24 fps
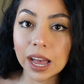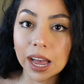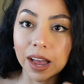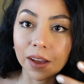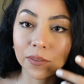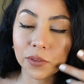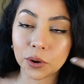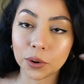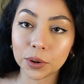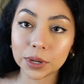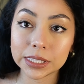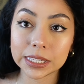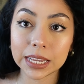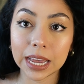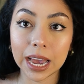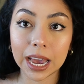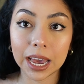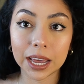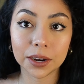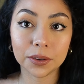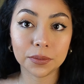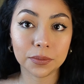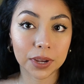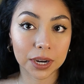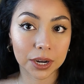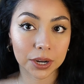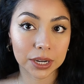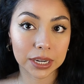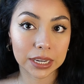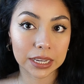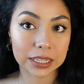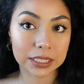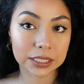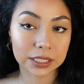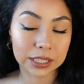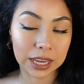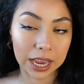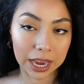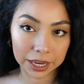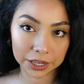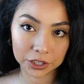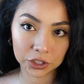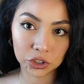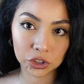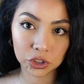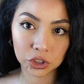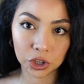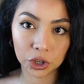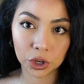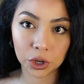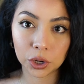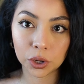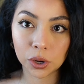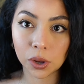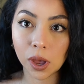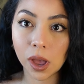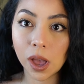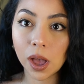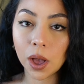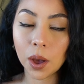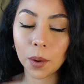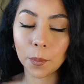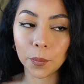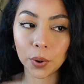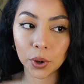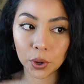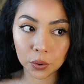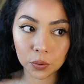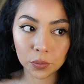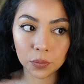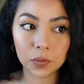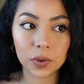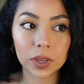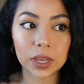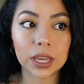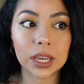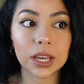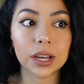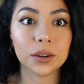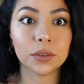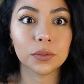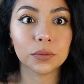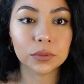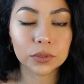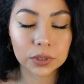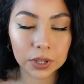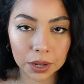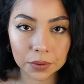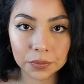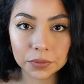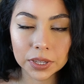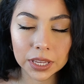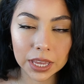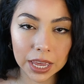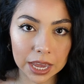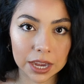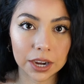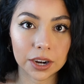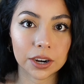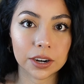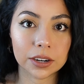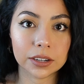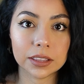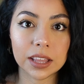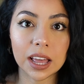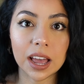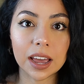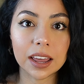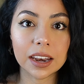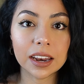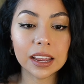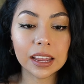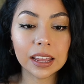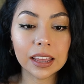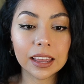I've always had very textured, poofy, fluffy hair that